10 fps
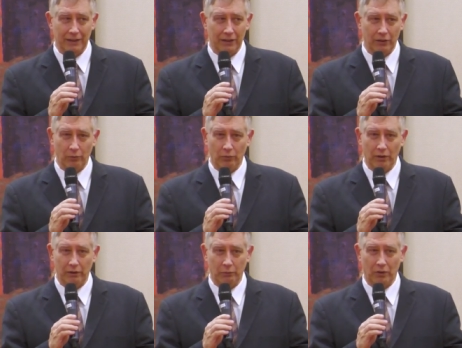You
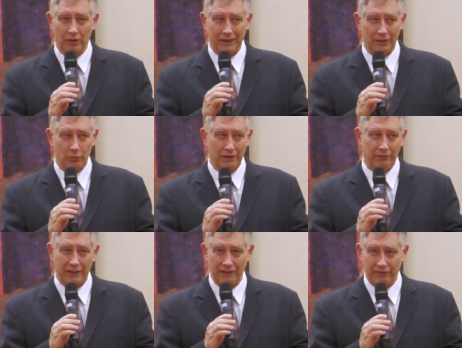know, walking
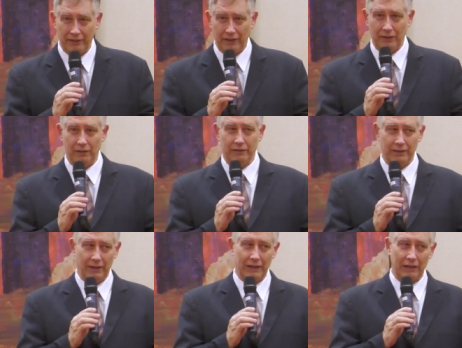twenty-five feet,
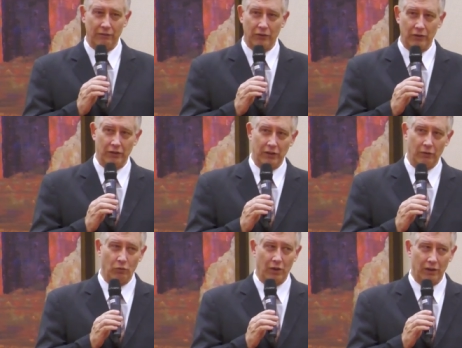seeing how far you
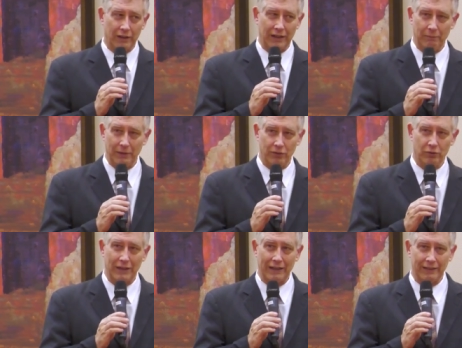can walk, keeping
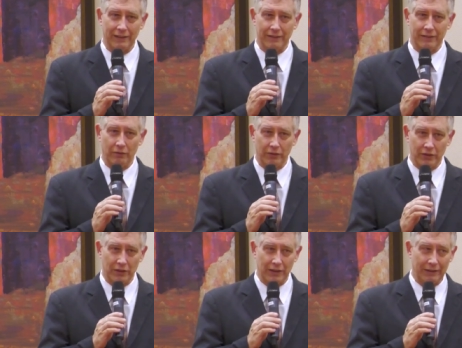track of this over
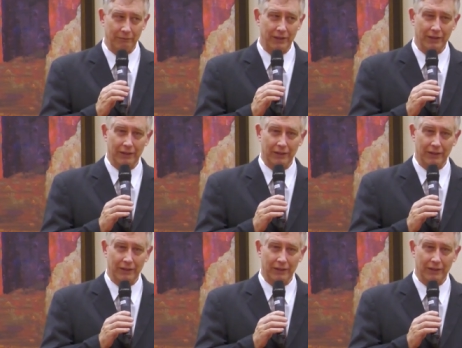time.